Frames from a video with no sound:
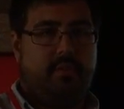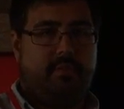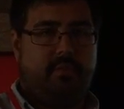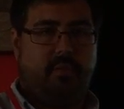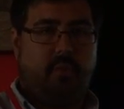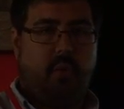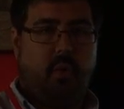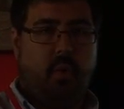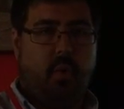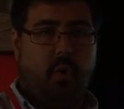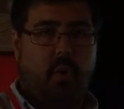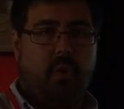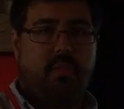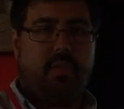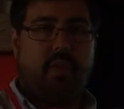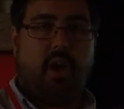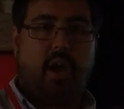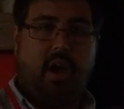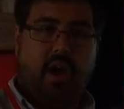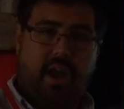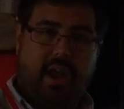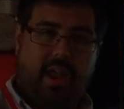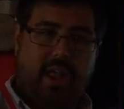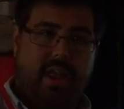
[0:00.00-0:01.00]
for the
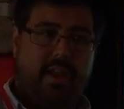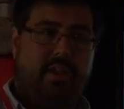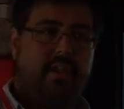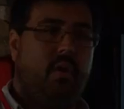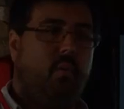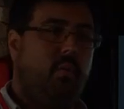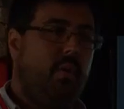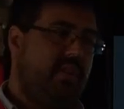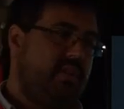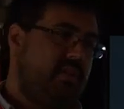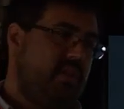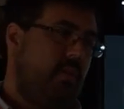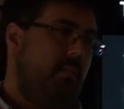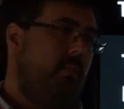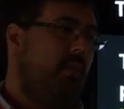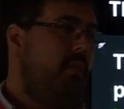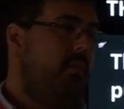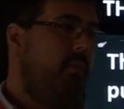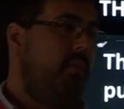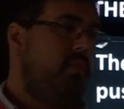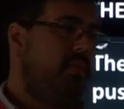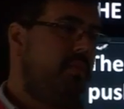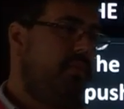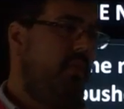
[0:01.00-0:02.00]
high end and one set of
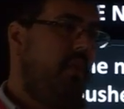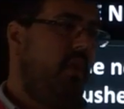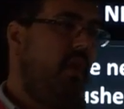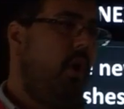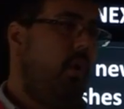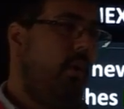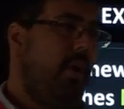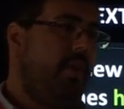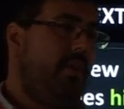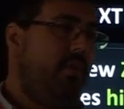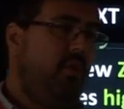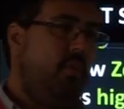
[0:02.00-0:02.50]
motherboards for the low end.